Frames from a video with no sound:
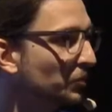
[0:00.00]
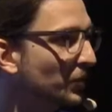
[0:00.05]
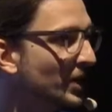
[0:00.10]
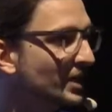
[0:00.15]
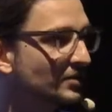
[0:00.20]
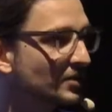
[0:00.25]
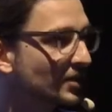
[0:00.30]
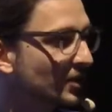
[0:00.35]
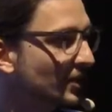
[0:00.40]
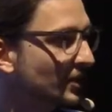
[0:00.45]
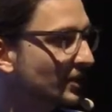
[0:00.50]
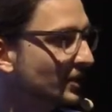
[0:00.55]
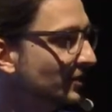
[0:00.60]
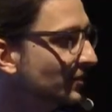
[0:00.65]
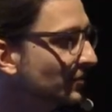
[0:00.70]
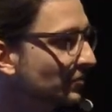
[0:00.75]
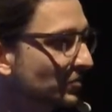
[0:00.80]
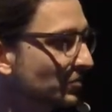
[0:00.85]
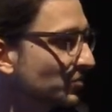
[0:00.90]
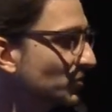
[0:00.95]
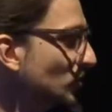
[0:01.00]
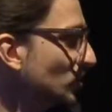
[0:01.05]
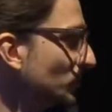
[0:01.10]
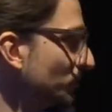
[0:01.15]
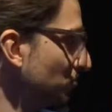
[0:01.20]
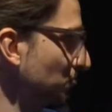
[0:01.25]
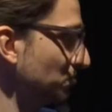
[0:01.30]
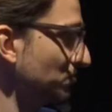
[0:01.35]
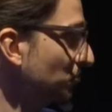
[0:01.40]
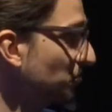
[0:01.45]
basically,
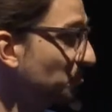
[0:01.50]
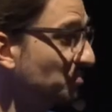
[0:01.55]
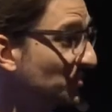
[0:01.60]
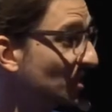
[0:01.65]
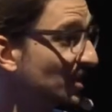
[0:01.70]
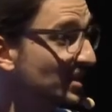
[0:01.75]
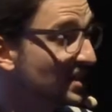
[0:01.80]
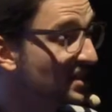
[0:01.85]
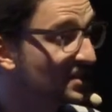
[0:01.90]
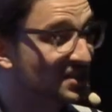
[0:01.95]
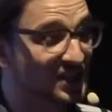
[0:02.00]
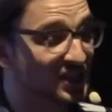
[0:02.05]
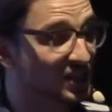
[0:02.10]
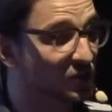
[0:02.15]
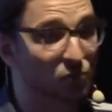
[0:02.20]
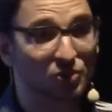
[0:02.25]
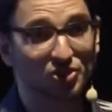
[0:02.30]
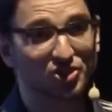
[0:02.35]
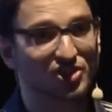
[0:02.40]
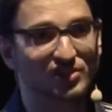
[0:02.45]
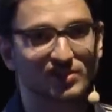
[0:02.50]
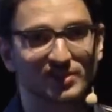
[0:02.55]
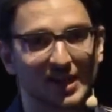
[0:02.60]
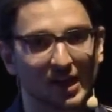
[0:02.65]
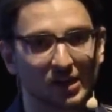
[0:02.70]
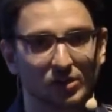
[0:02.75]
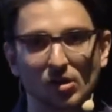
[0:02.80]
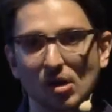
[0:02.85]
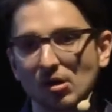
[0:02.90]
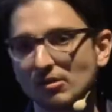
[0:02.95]
the descender was just
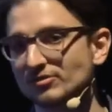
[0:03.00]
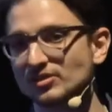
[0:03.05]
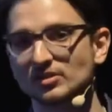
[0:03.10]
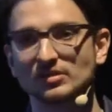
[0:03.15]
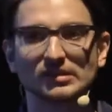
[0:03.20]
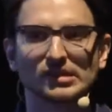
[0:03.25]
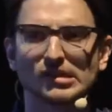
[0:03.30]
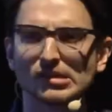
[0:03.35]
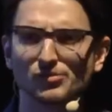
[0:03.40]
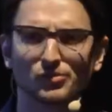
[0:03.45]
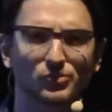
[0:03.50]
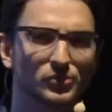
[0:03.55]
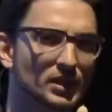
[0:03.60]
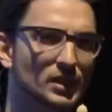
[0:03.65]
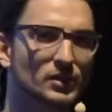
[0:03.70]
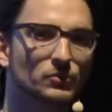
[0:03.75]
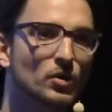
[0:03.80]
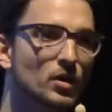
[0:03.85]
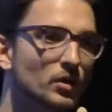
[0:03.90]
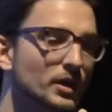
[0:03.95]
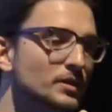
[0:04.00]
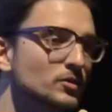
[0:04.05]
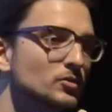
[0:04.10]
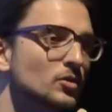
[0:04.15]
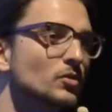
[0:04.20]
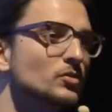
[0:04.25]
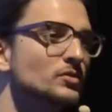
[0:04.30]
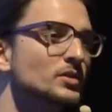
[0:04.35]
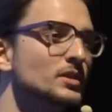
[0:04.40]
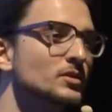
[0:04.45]
cut off, so it didn't really work. And
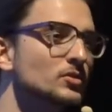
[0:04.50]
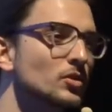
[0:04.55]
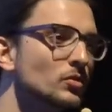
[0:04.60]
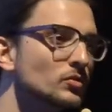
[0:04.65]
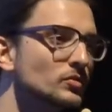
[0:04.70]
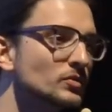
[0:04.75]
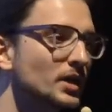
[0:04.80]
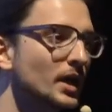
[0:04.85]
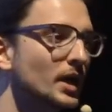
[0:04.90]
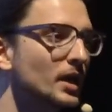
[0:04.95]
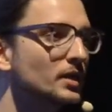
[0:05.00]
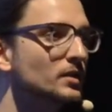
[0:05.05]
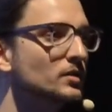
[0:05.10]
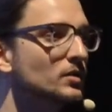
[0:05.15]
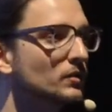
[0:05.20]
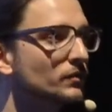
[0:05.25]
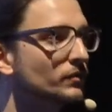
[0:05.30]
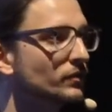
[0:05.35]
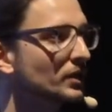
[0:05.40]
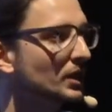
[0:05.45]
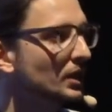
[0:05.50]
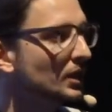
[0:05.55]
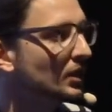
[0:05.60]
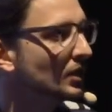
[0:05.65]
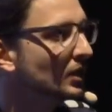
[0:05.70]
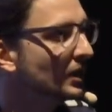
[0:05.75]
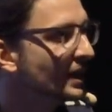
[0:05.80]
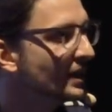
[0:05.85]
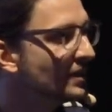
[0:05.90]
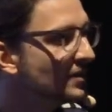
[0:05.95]
those are those kind of
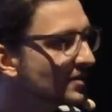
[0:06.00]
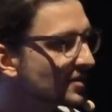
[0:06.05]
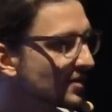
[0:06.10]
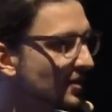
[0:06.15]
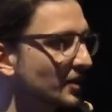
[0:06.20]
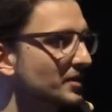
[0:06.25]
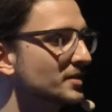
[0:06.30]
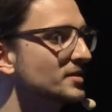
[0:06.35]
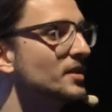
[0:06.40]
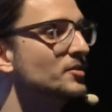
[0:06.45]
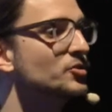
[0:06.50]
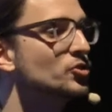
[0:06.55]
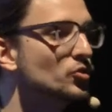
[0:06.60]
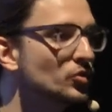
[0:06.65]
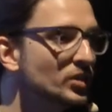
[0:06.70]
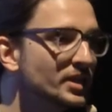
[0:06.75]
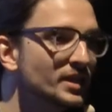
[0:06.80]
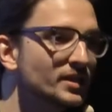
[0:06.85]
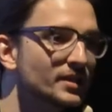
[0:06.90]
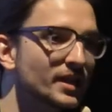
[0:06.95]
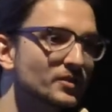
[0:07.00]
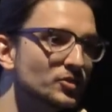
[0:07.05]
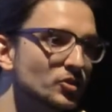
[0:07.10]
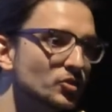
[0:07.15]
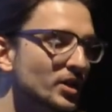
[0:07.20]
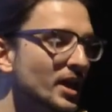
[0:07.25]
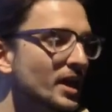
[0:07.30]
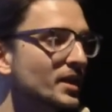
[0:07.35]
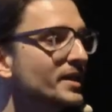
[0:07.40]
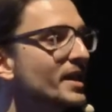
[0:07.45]
insights that you need and
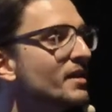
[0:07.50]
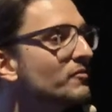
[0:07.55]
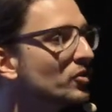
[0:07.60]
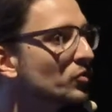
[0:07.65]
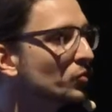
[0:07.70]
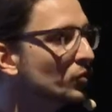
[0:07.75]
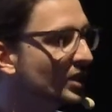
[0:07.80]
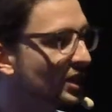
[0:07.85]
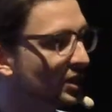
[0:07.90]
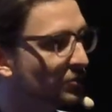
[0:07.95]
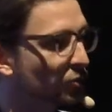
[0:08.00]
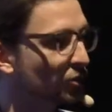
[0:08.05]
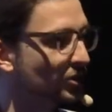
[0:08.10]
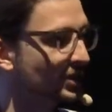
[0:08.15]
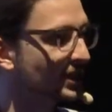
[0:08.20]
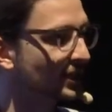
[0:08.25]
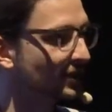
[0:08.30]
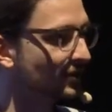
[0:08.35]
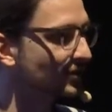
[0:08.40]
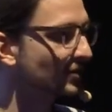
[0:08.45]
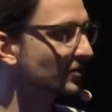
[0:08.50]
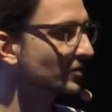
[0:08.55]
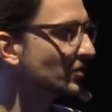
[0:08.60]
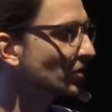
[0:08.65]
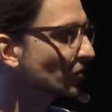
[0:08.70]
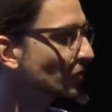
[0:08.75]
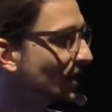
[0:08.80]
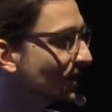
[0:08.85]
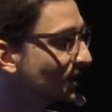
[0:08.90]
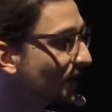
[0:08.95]
you can never really predict.
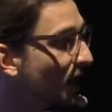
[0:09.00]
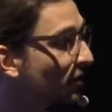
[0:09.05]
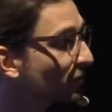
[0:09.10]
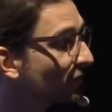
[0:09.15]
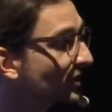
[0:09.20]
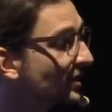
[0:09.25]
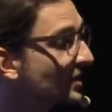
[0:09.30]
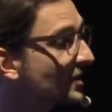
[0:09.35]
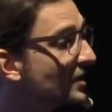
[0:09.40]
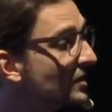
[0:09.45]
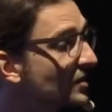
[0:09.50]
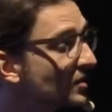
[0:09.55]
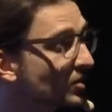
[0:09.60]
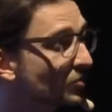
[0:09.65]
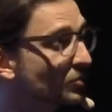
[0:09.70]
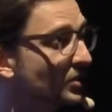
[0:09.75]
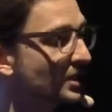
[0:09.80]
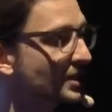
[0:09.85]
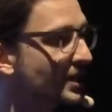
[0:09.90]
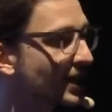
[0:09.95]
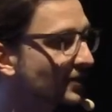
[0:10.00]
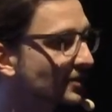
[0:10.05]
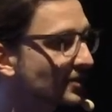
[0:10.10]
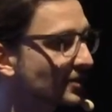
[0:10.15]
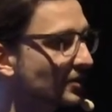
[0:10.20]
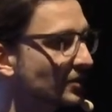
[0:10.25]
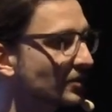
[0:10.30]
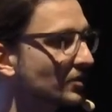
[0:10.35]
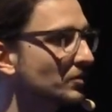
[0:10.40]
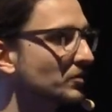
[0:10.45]
So the typeface needs to be
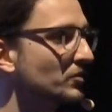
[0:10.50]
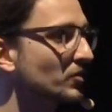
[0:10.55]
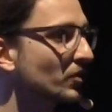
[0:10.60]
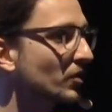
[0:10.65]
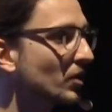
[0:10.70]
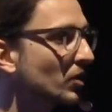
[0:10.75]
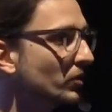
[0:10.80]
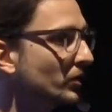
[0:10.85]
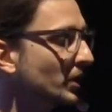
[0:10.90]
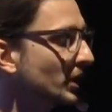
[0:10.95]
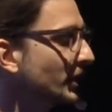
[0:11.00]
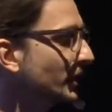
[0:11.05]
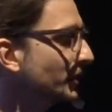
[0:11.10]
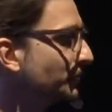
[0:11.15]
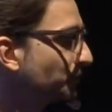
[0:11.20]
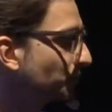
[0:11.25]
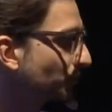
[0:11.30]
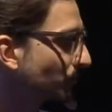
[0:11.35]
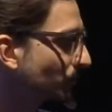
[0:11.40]
tested thoroughly.